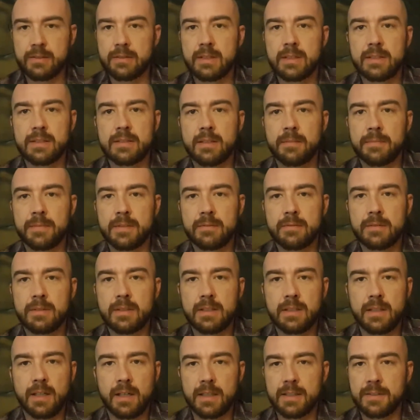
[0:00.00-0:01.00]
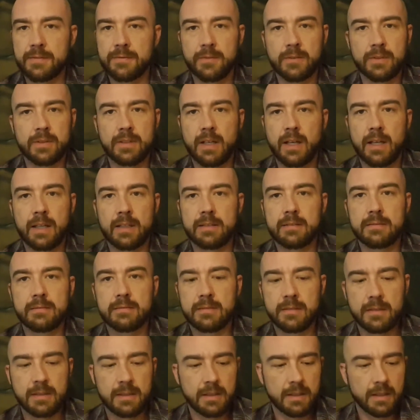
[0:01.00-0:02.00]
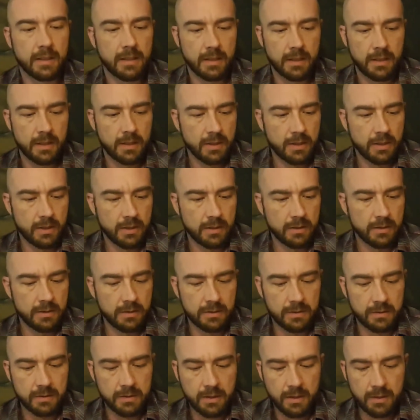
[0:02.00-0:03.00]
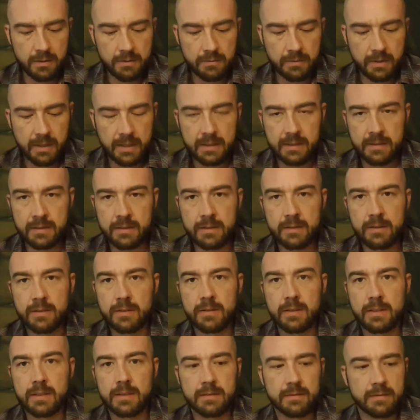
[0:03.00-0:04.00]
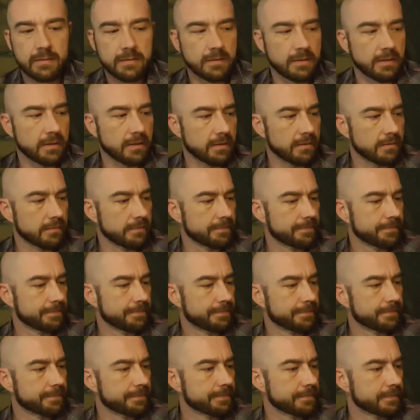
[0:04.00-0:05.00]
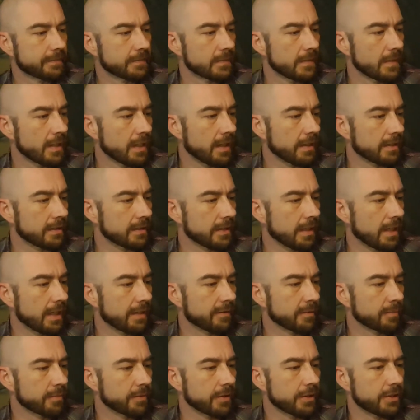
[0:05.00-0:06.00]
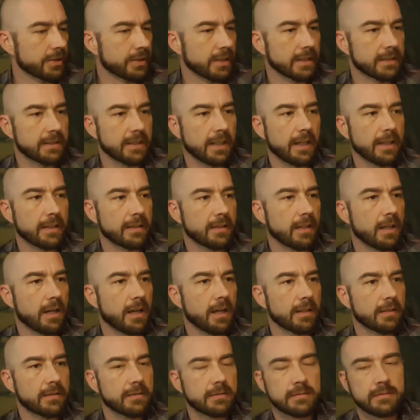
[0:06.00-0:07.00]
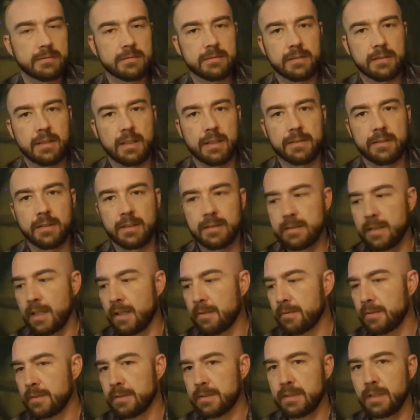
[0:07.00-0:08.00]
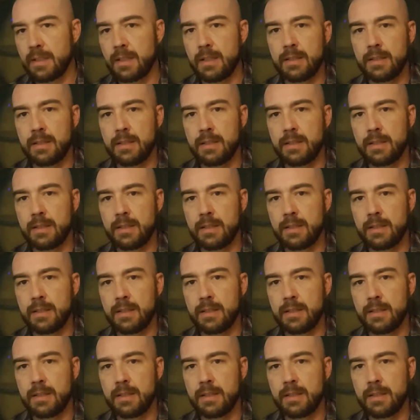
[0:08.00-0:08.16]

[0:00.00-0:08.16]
did something really nice for you, had no reason to do it. I can kind of appreciate that a lot. I thought that was